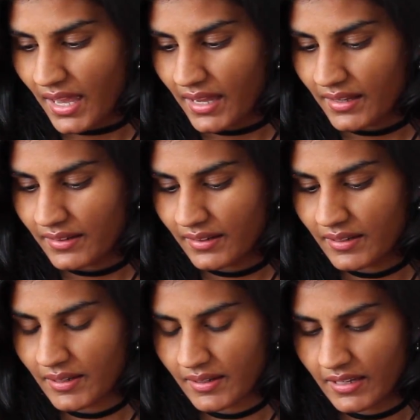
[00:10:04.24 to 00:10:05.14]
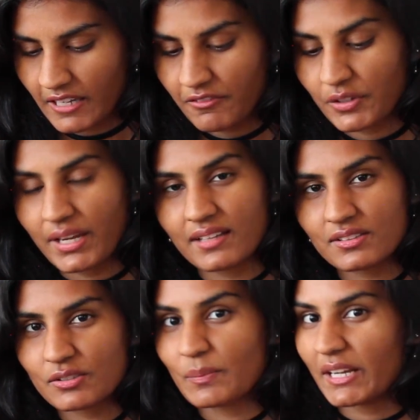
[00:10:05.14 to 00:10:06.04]
And if you're
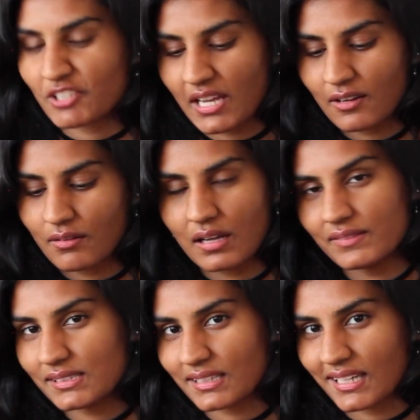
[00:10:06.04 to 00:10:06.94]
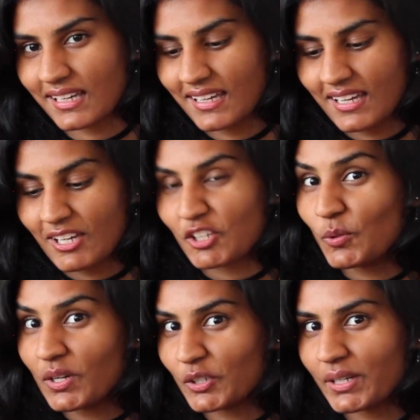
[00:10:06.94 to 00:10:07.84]
into my channel, obviously
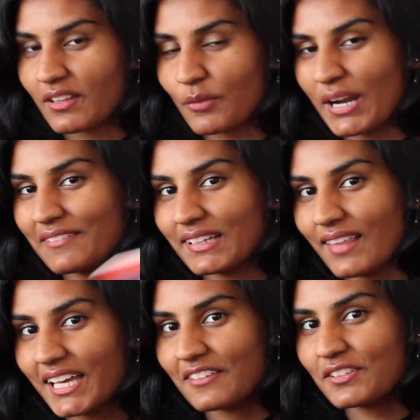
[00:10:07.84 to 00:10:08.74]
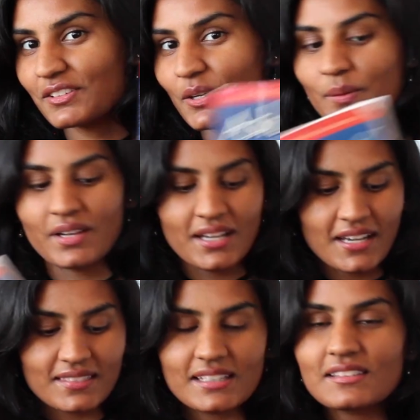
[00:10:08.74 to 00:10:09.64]
you want to create a thriving life. So
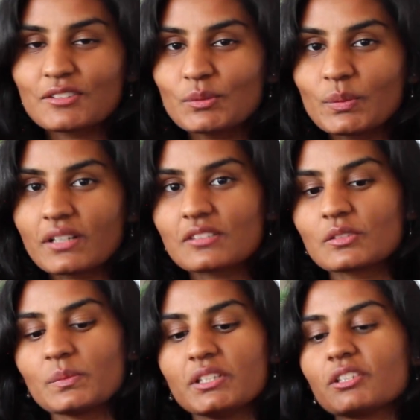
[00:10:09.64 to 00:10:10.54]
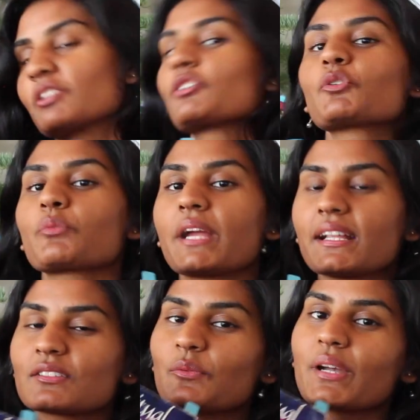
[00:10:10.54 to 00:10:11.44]
these two books would be a
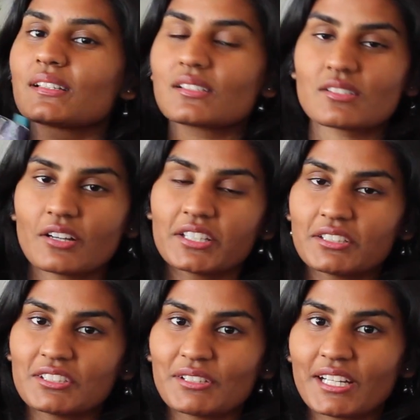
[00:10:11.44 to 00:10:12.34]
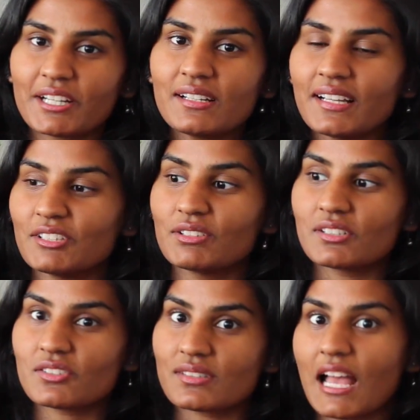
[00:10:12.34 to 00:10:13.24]
great way to start your new year, and you
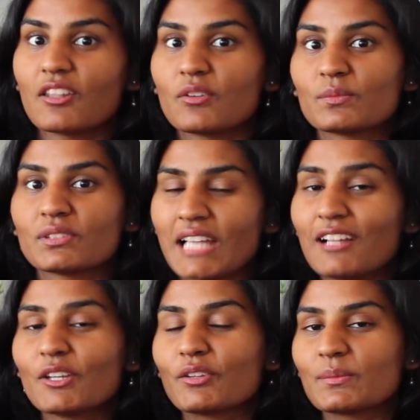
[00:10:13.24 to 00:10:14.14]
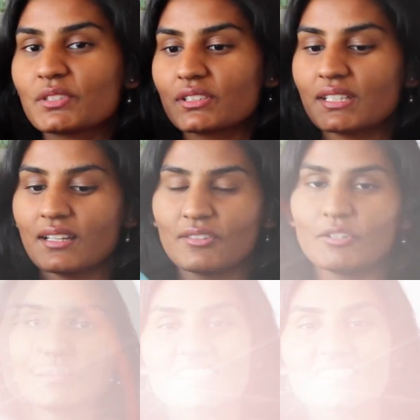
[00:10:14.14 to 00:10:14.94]
can just download them to your Kindle.